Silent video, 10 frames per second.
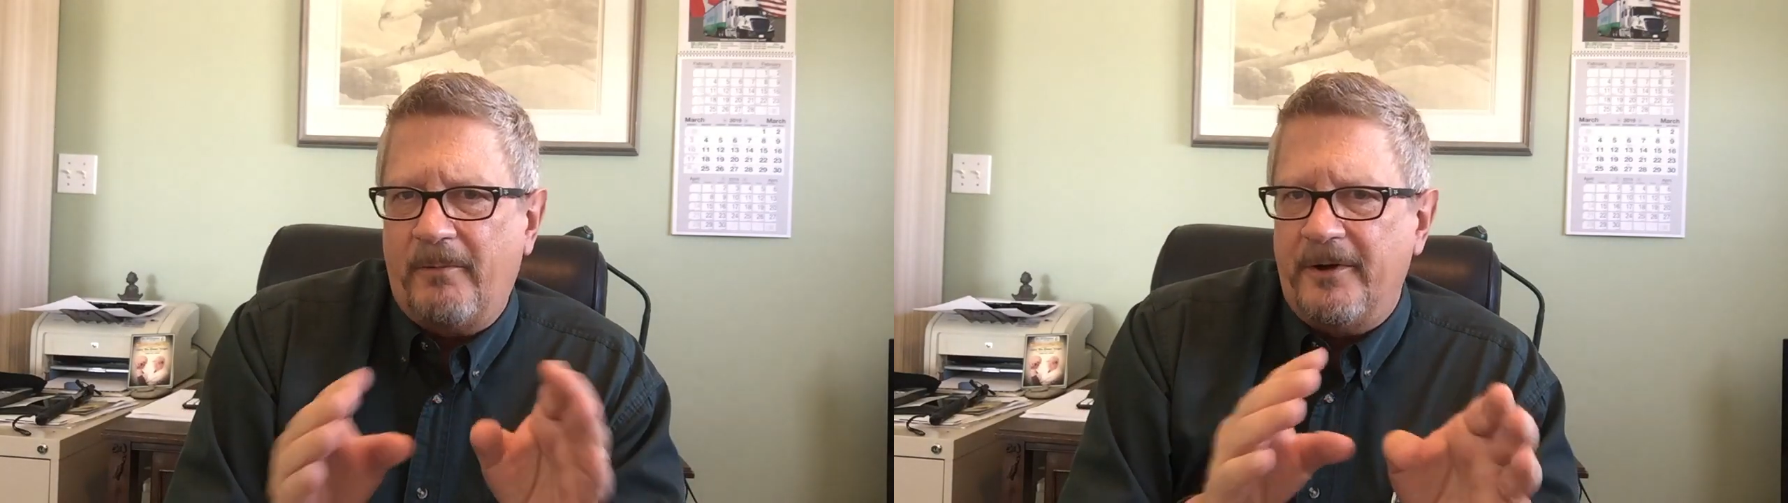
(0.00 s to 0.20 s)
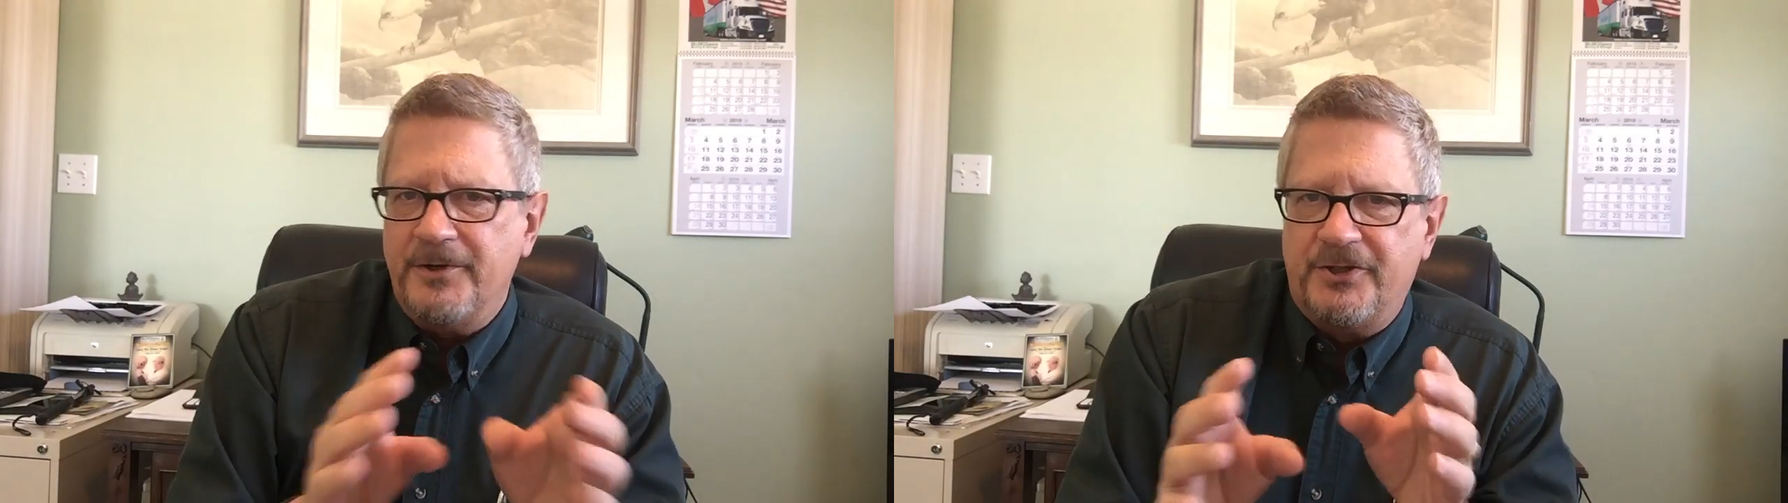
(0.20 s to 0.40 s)

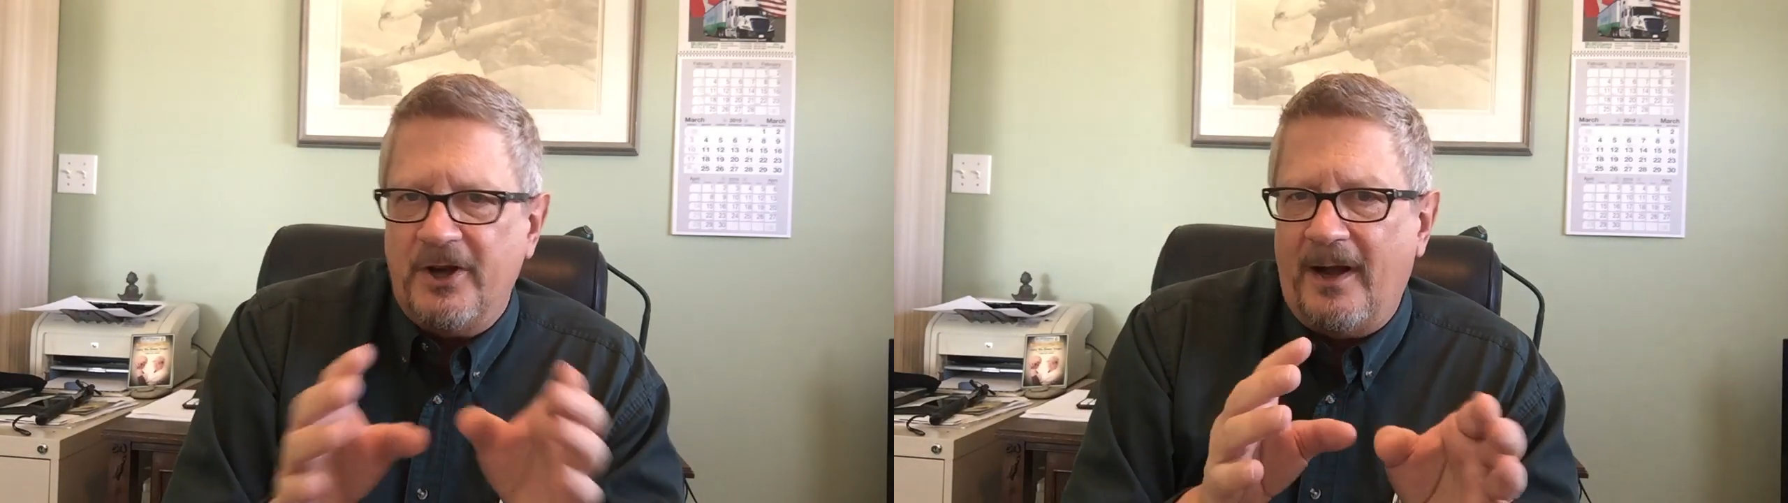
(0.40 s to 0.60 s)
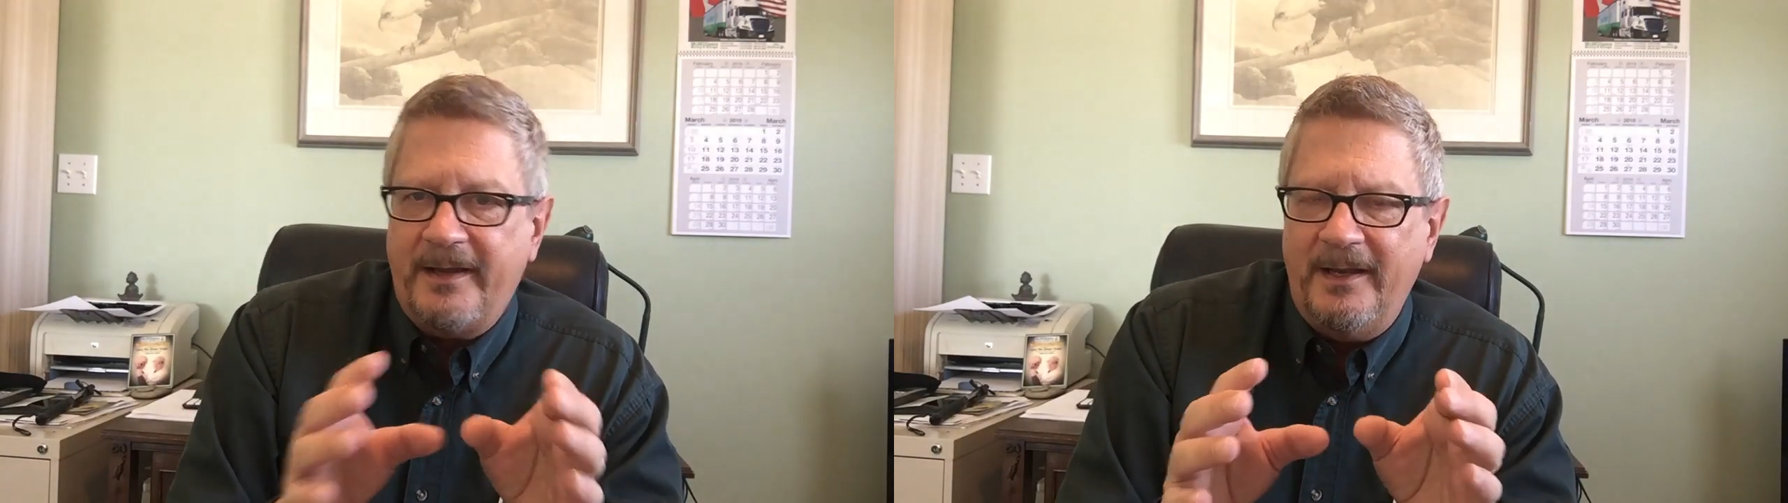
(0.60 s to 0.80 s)
we're
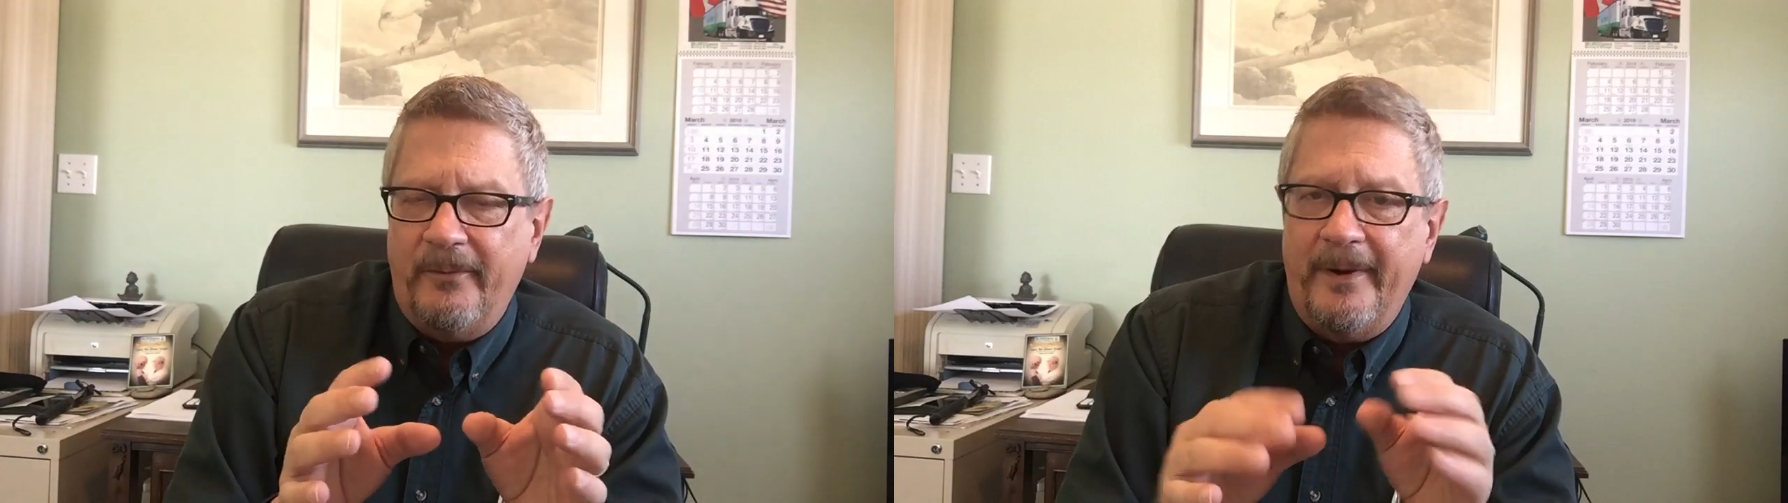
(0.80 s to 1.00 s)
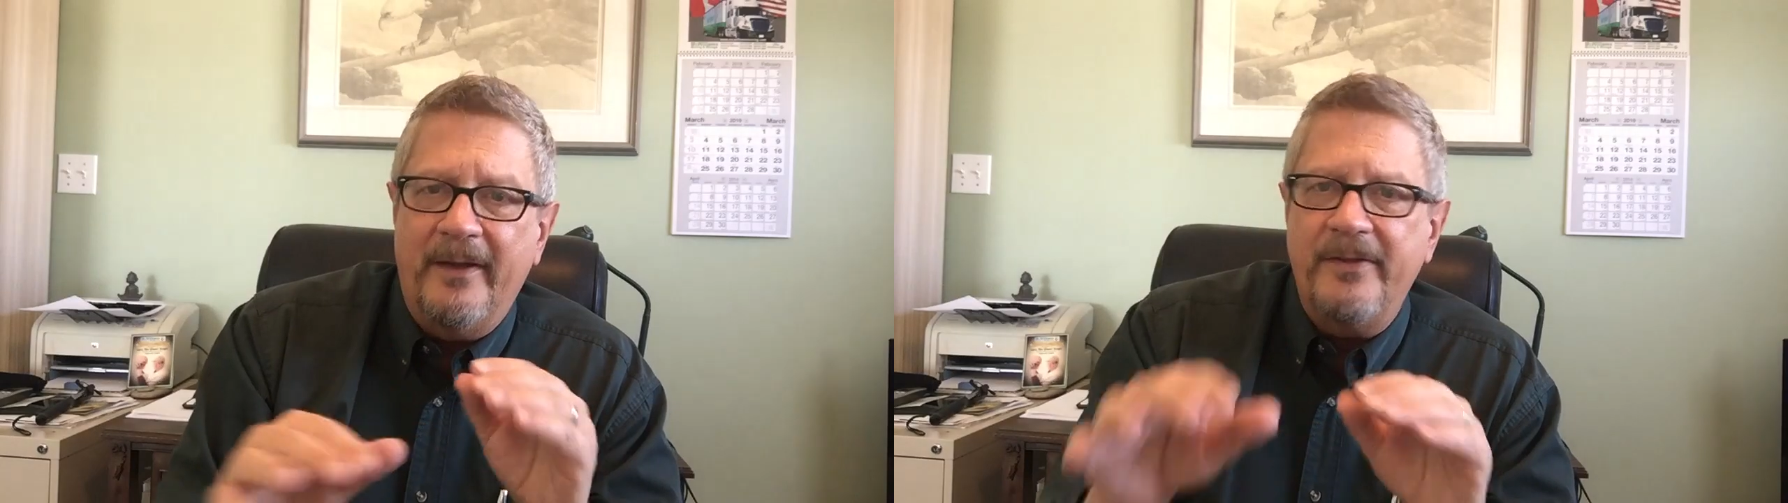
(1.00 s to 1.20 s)
jockeying
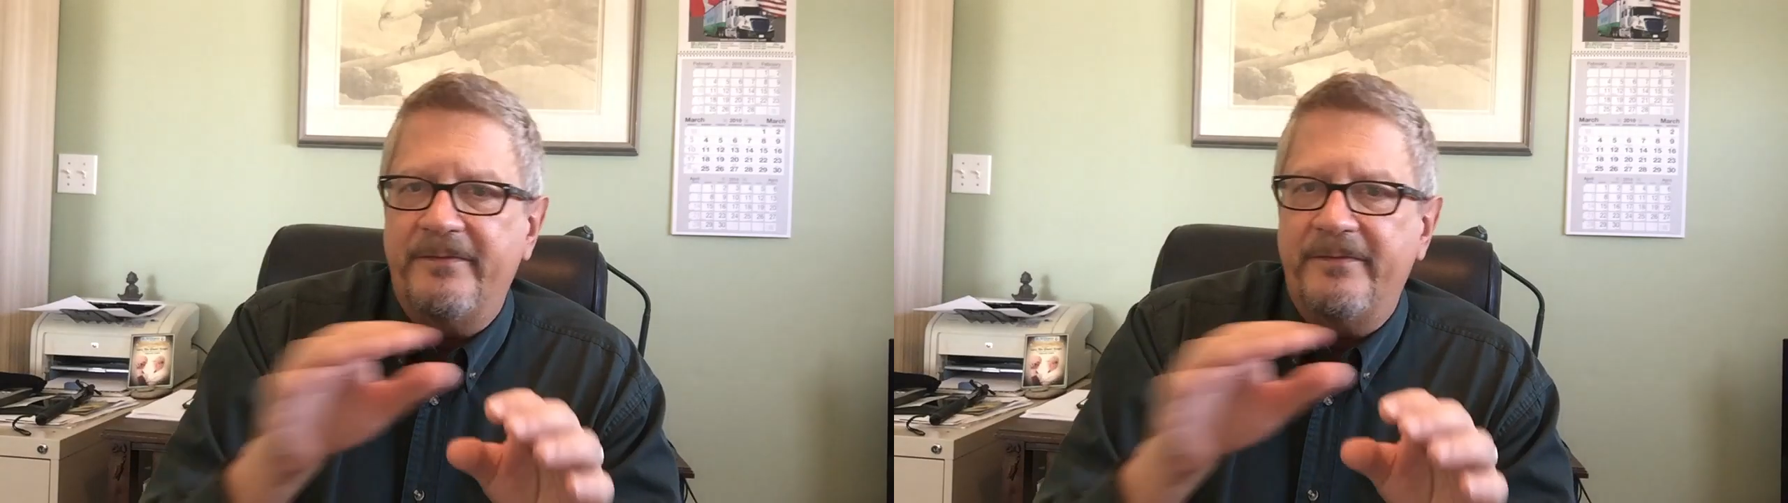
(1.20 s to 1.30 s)
around